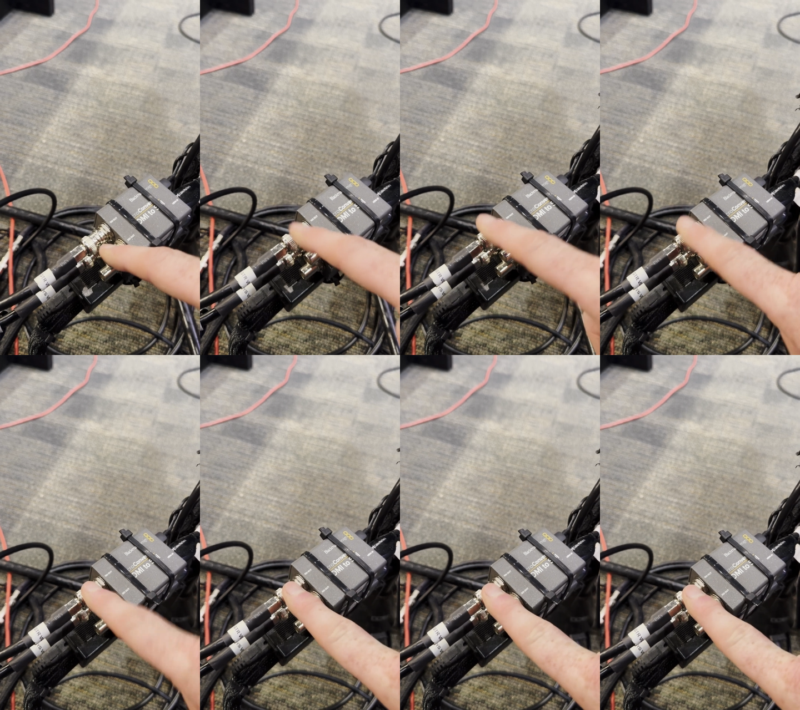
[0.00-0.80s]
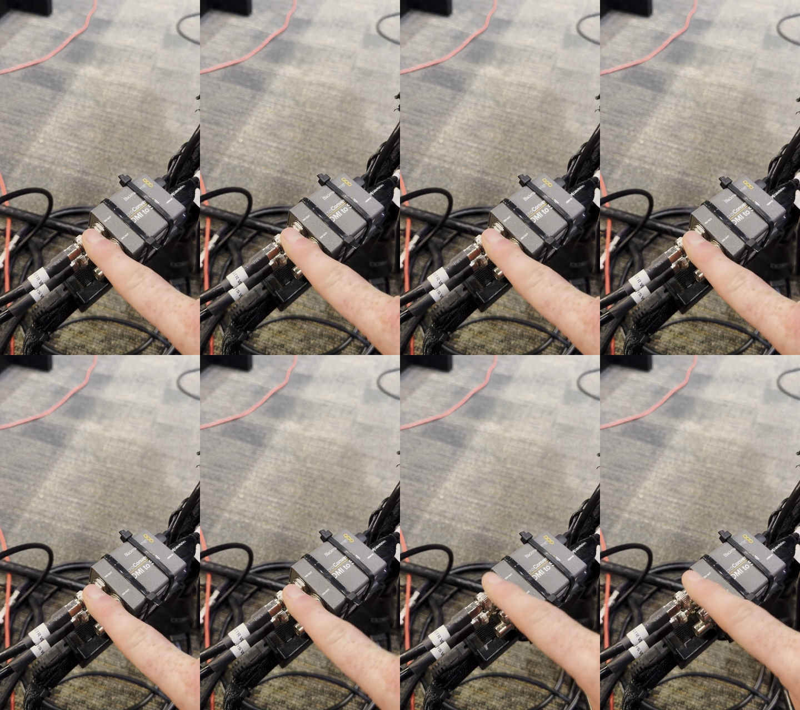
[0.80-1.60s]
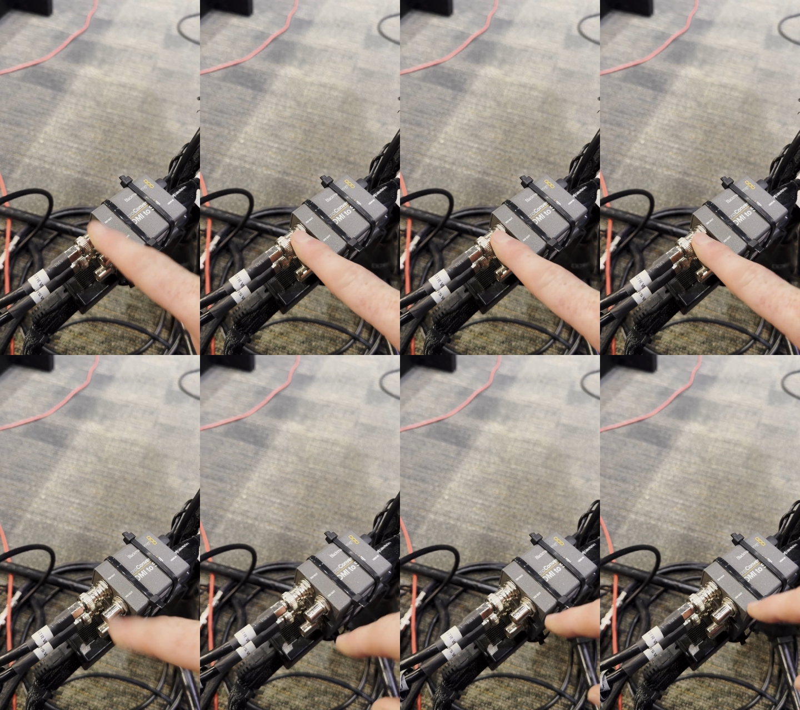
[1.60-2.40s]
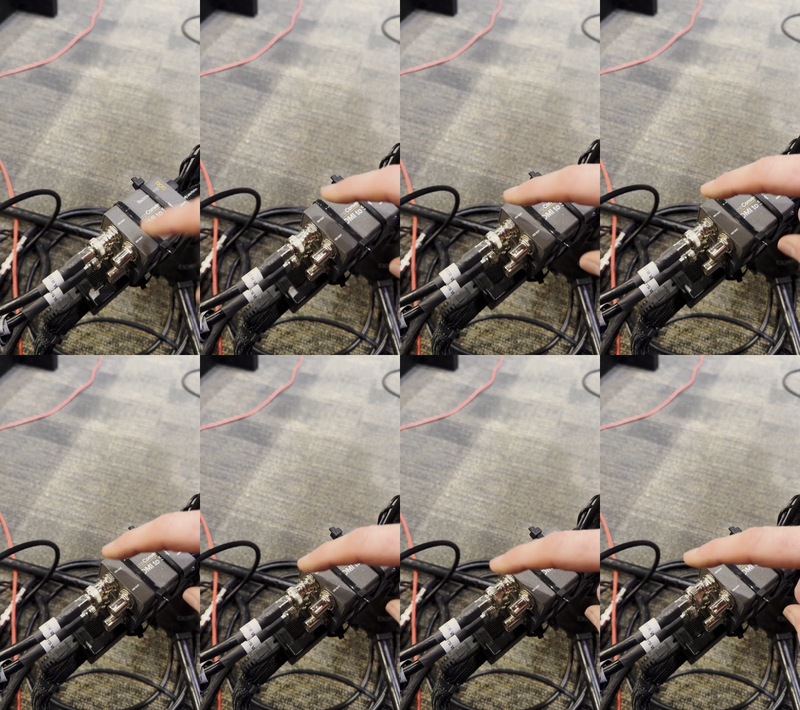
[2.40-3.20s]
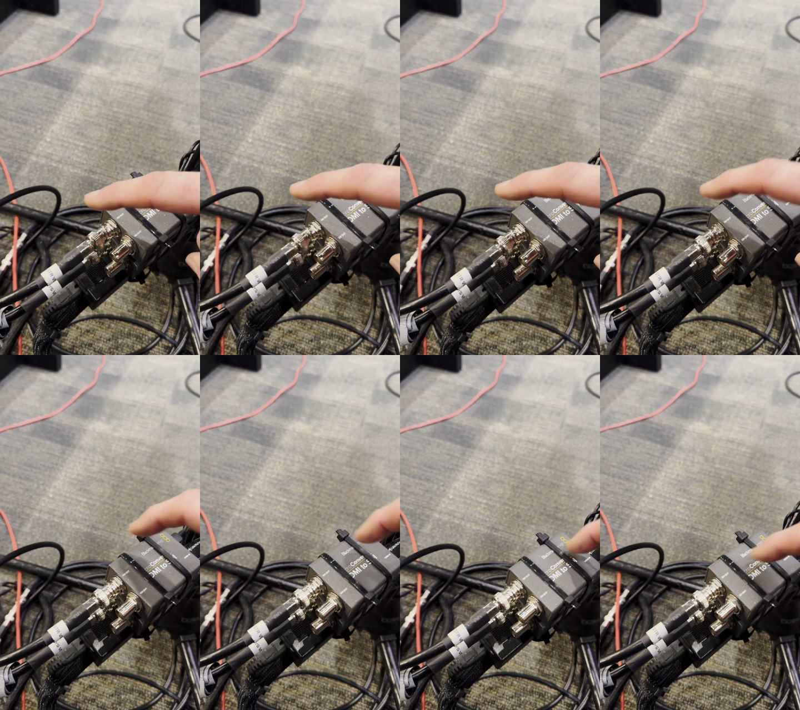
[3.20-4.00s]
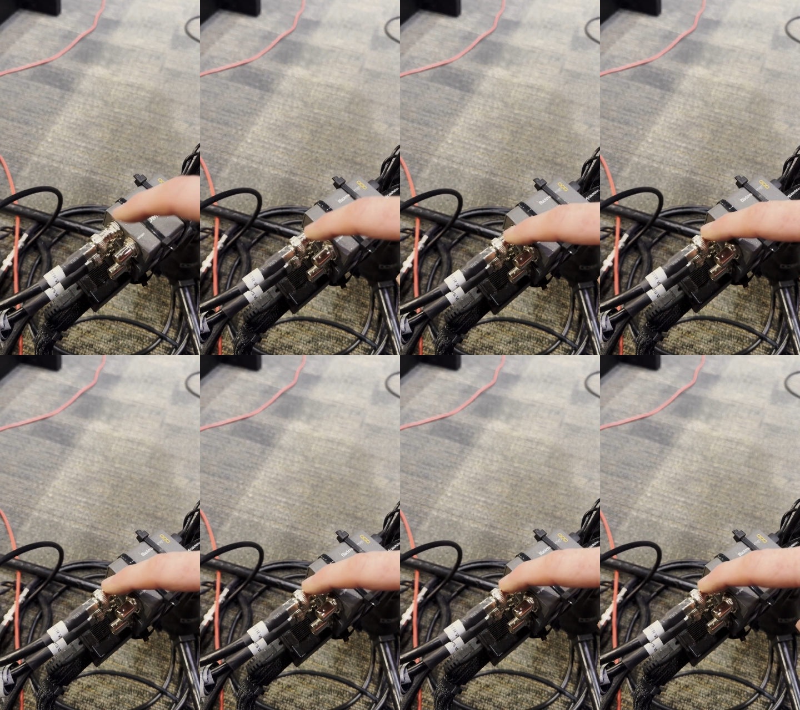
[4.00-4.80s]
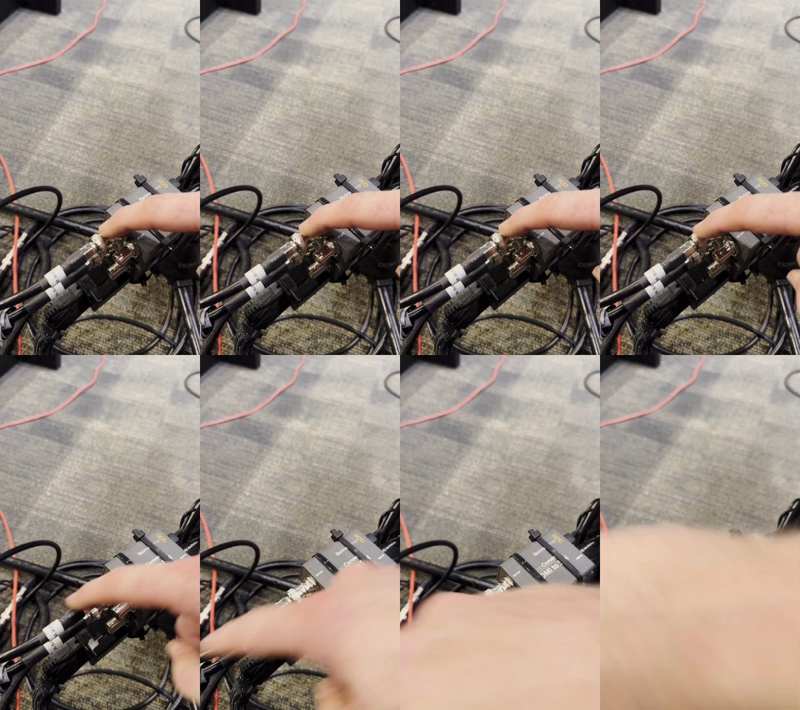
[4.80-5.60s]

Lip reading: Nobody's mouth can be seen.